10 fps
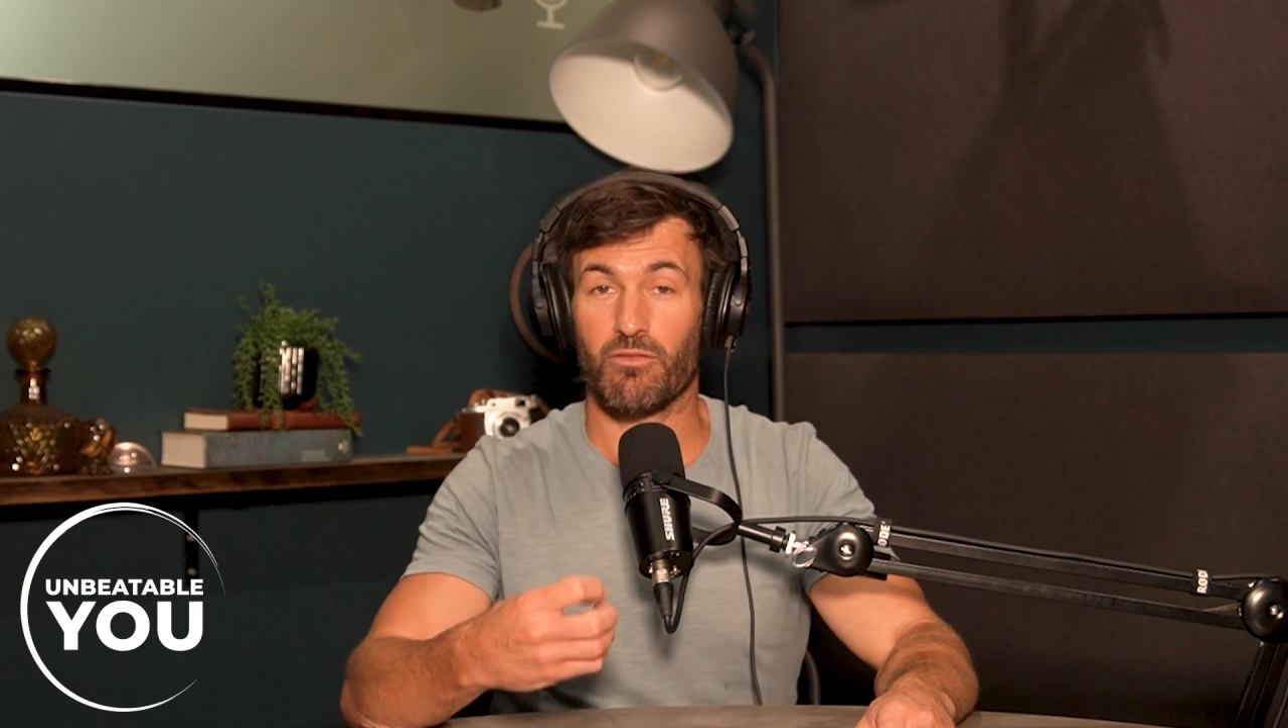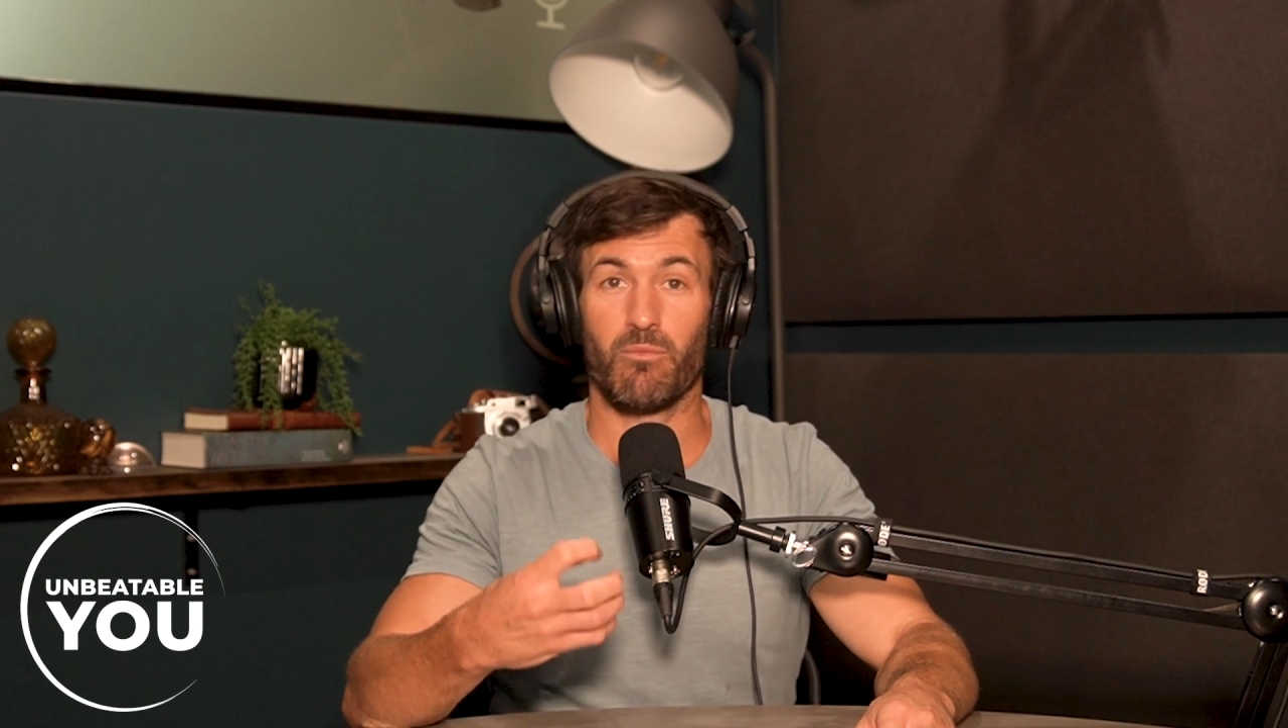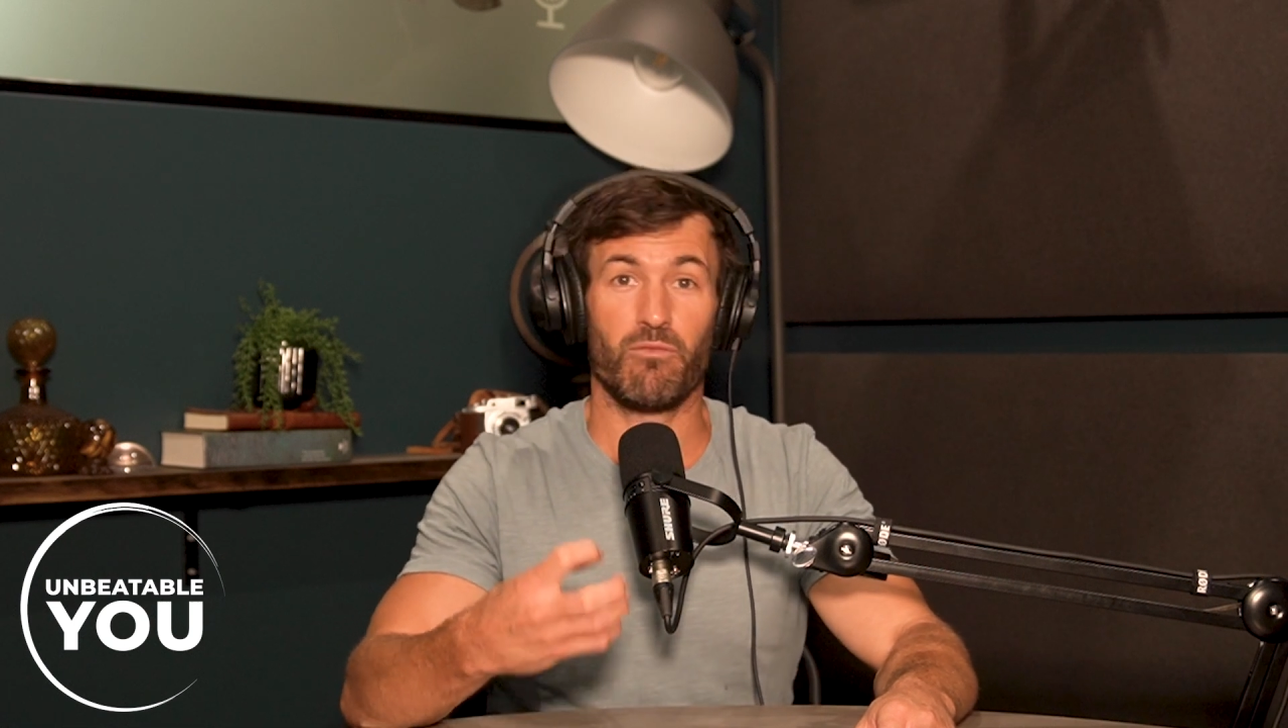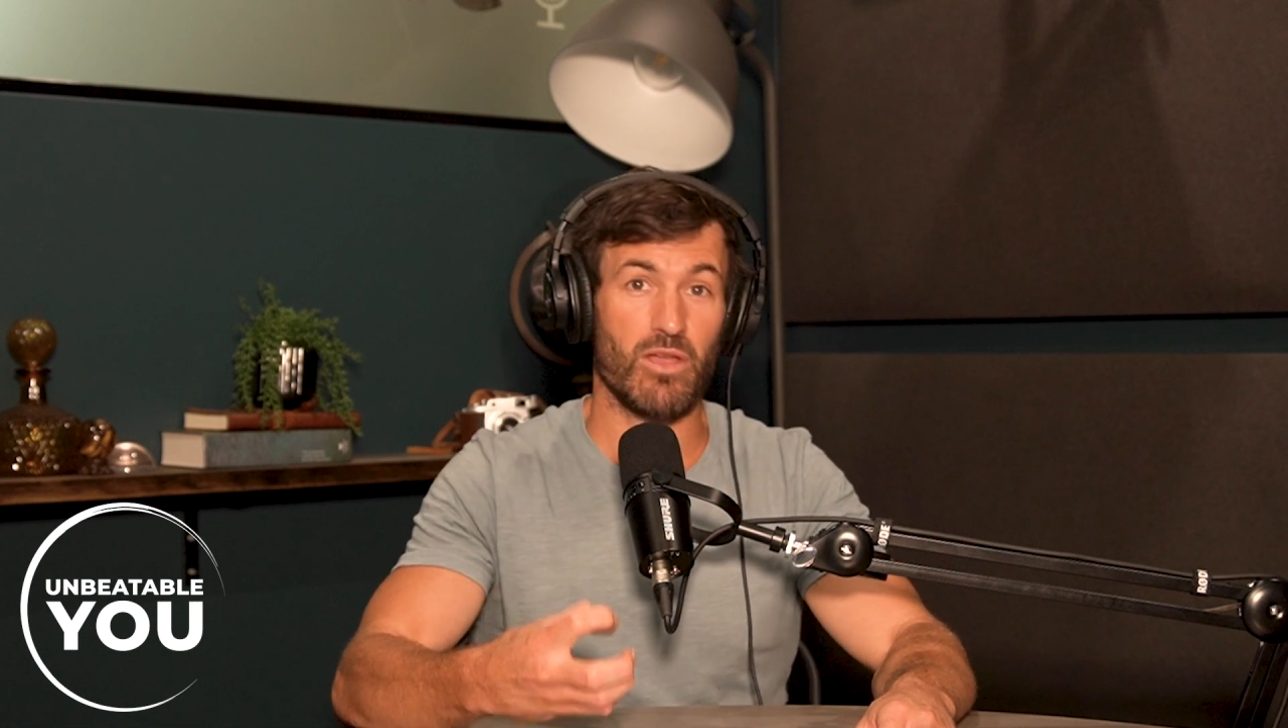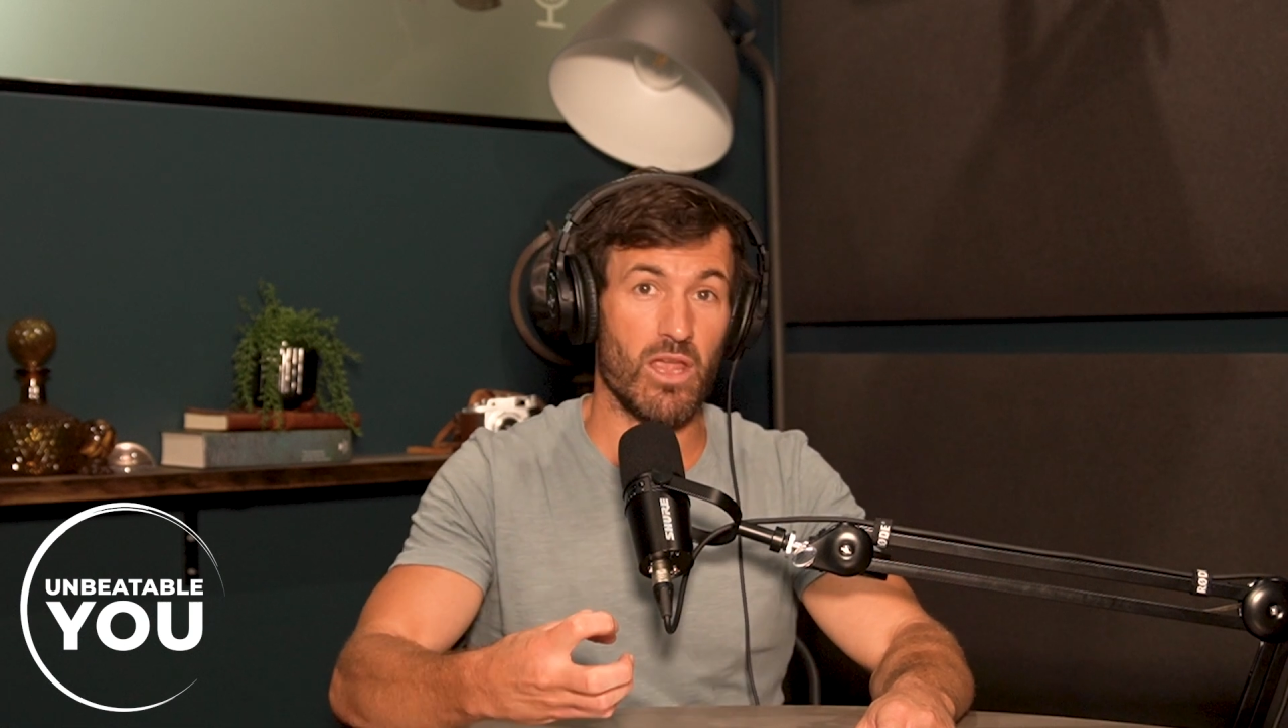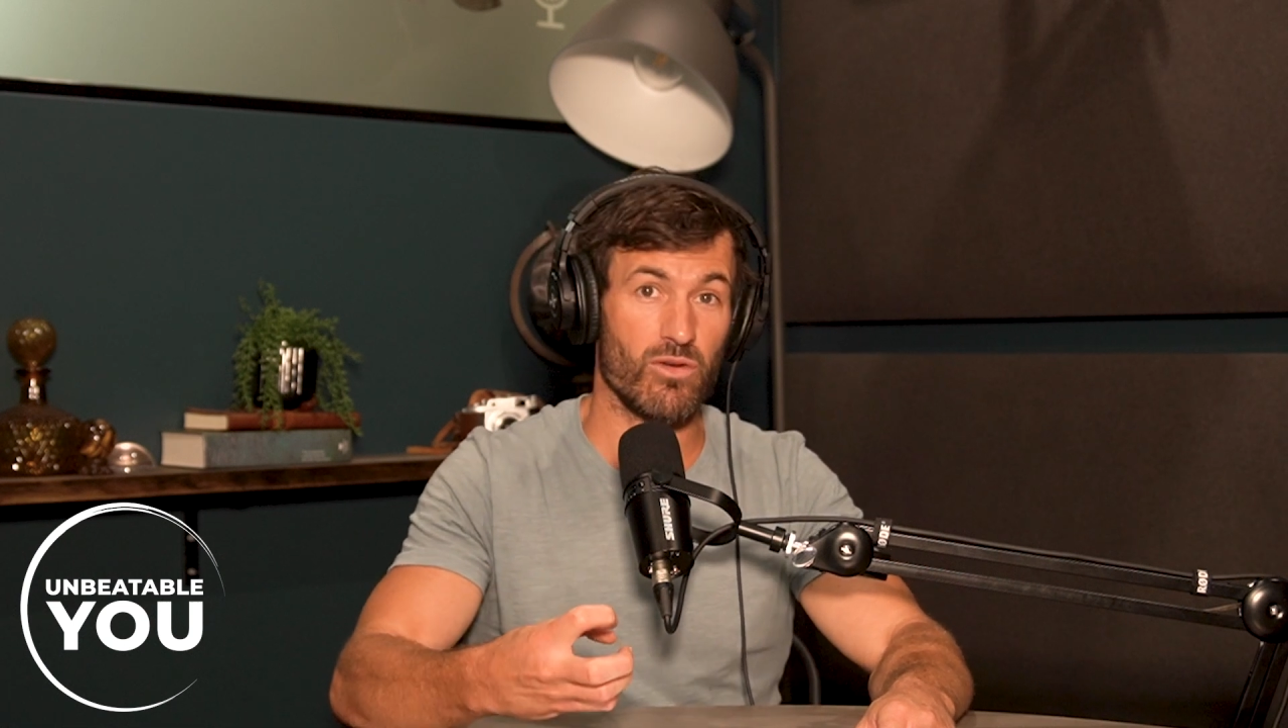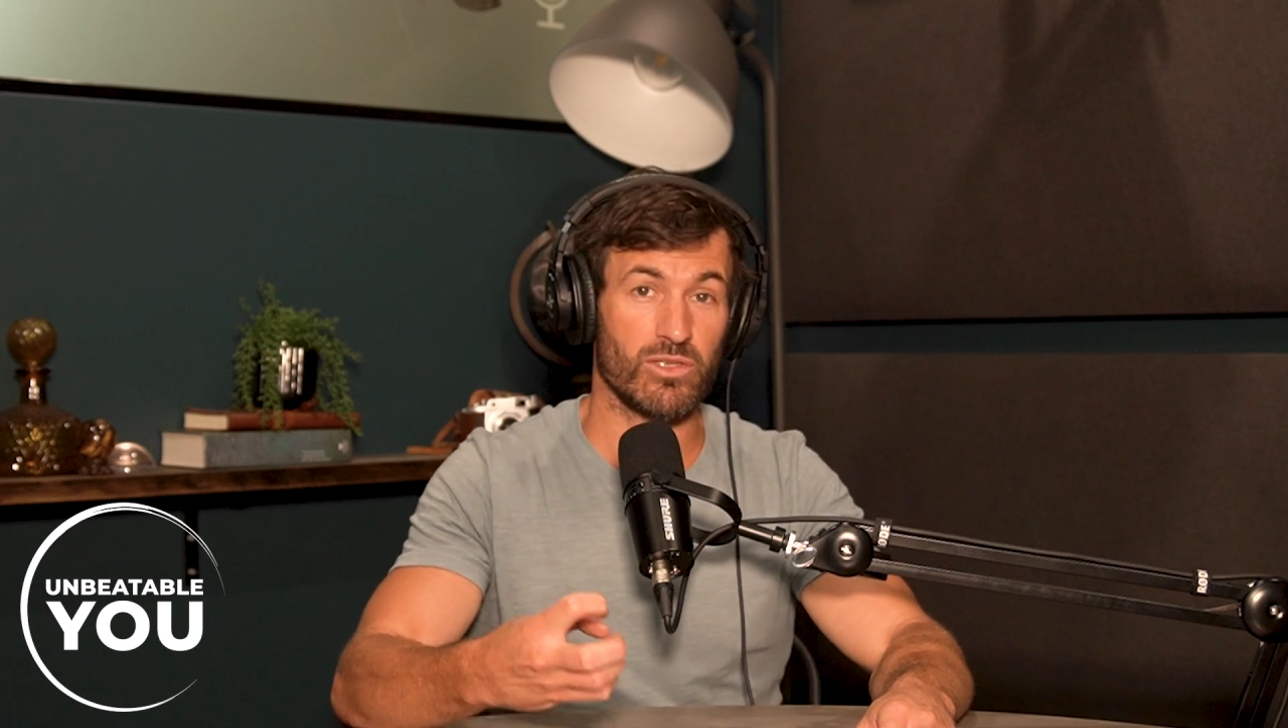from fear